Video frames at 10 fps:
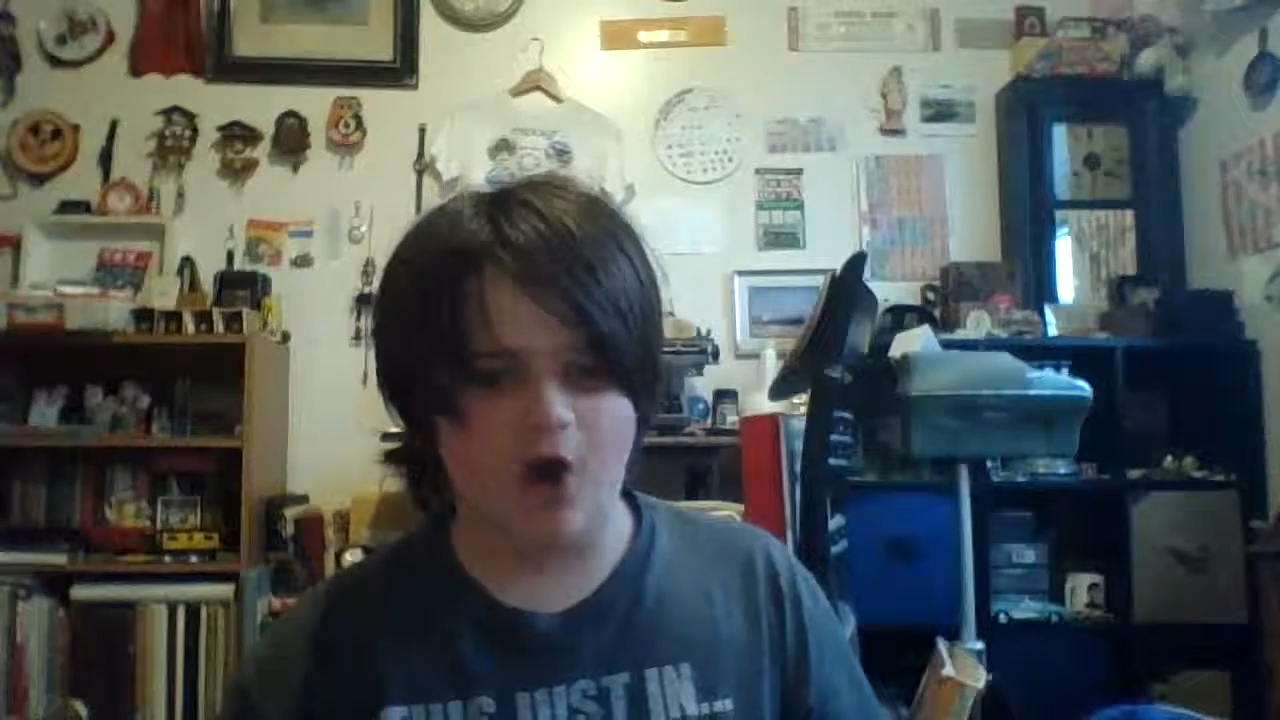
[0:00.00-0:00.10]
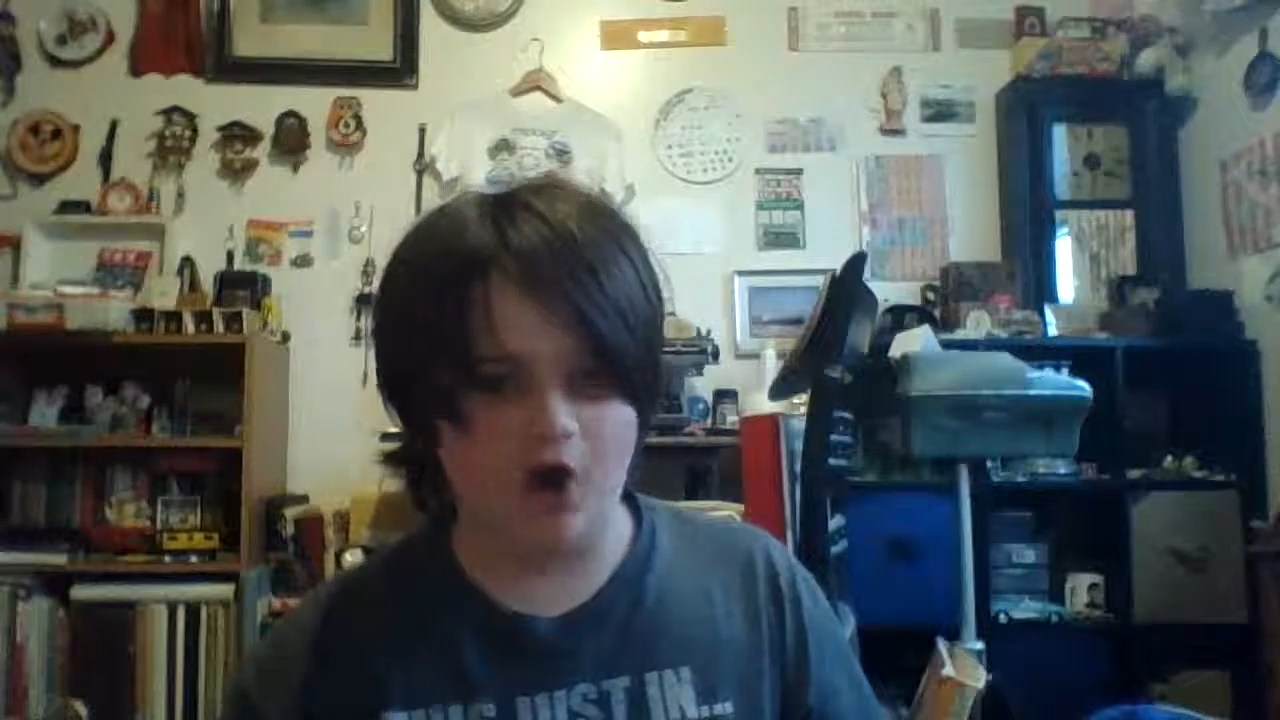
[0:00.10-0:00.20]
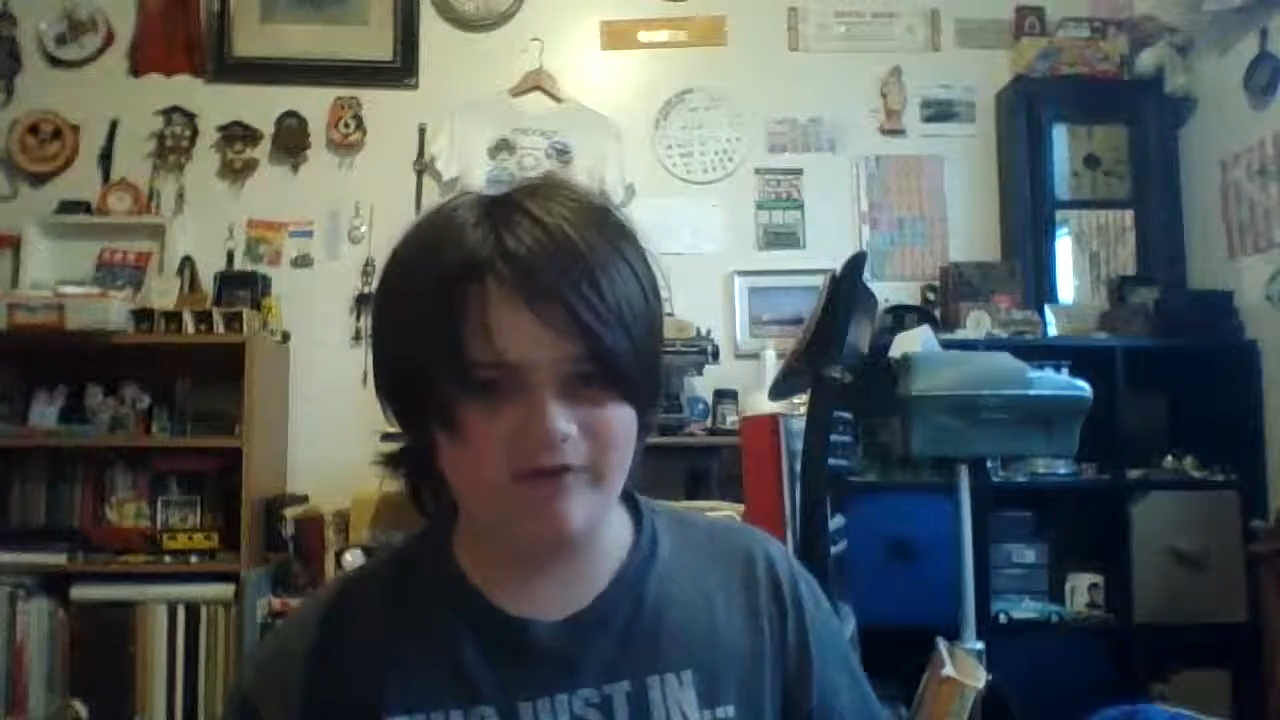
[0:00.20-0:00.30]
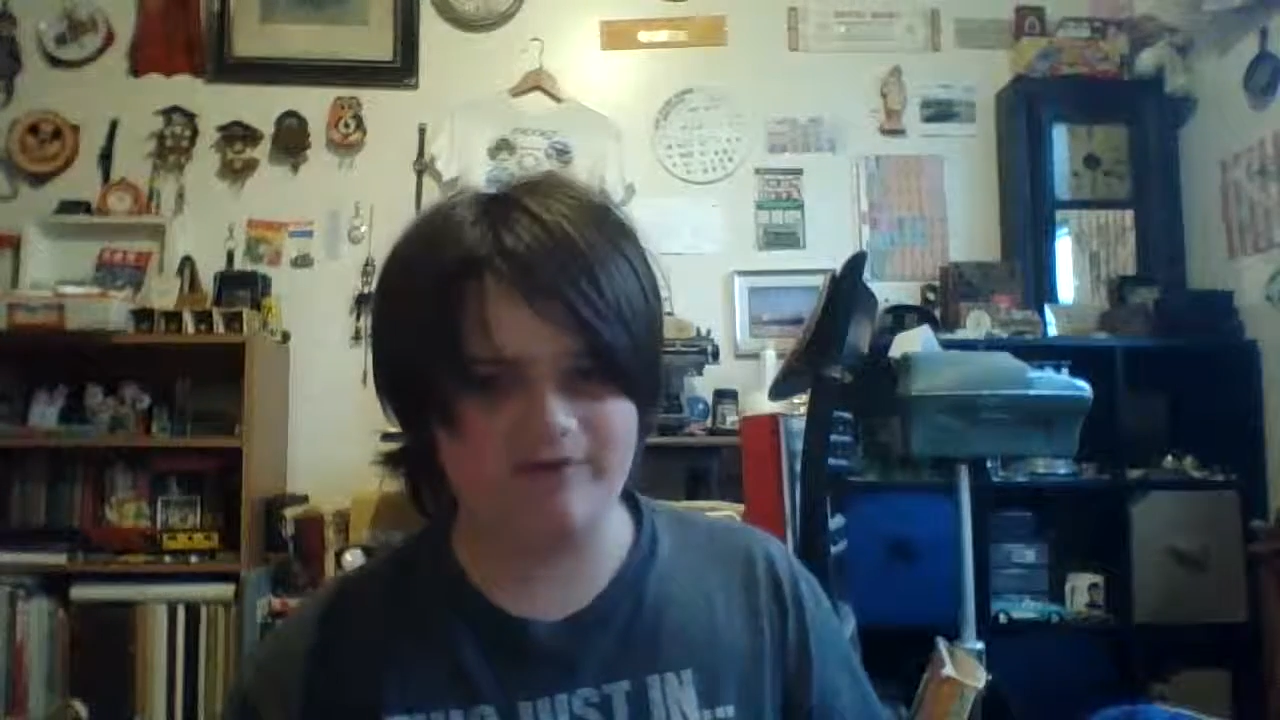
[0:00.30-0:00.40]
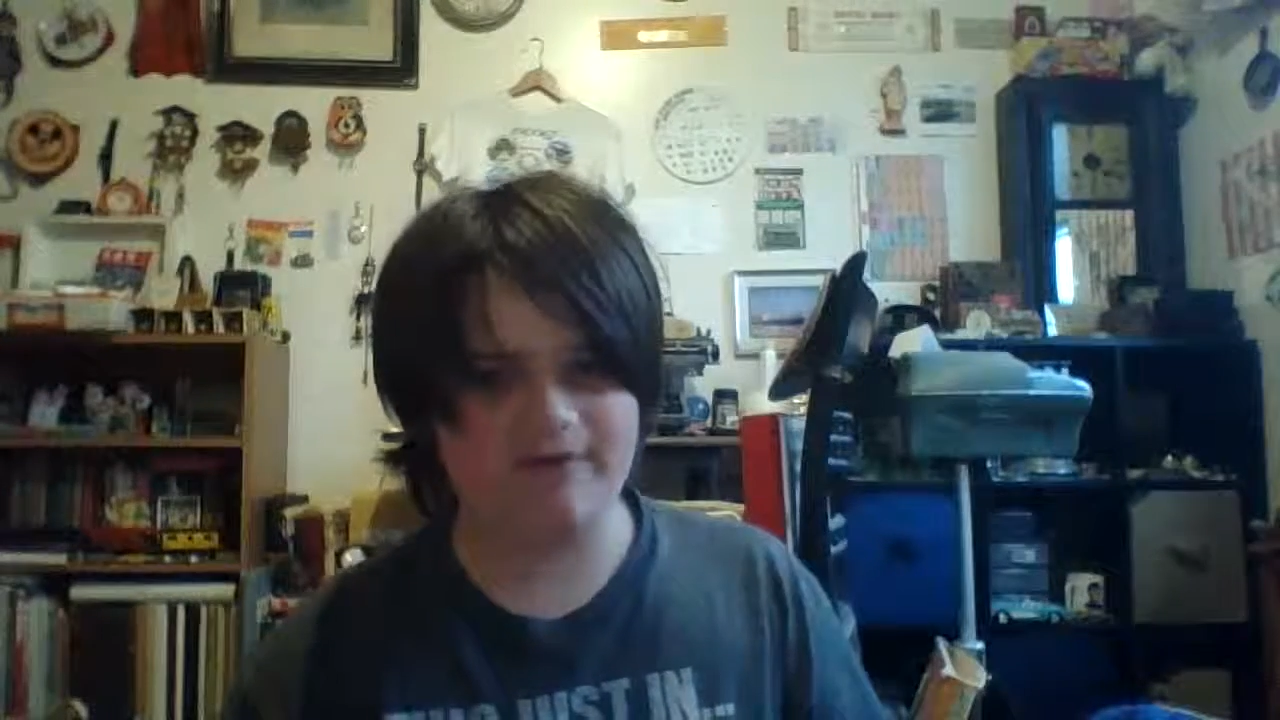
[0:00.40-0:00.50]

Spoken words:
all of